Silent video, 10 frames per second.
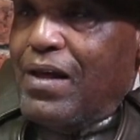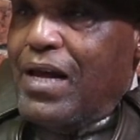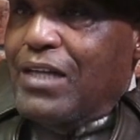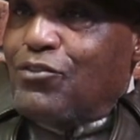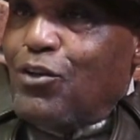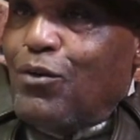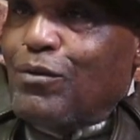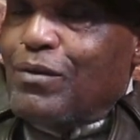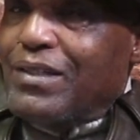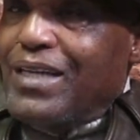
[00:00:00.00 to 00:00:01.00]
And
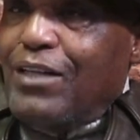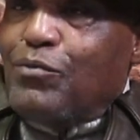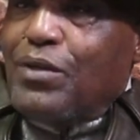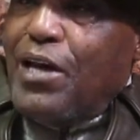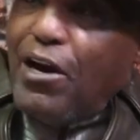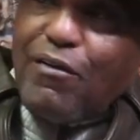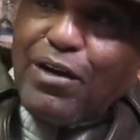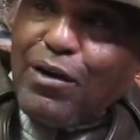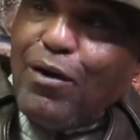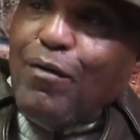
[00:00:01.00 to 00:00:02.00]
so that's when Harry
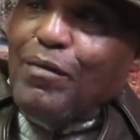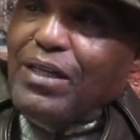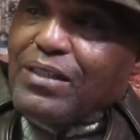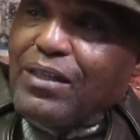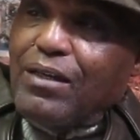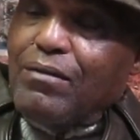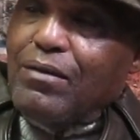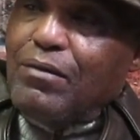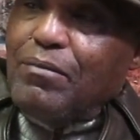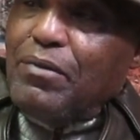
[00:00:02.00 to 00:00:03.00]
called me and said, let
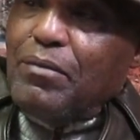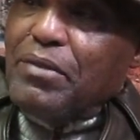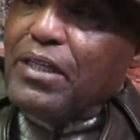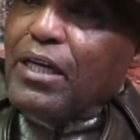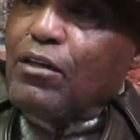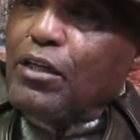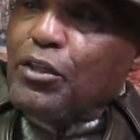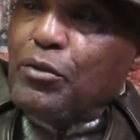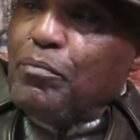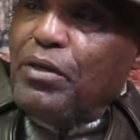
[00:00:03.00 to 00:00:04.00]
me take a look at
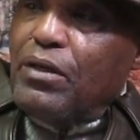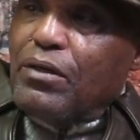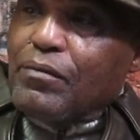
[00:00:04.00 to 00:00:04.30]
your bill.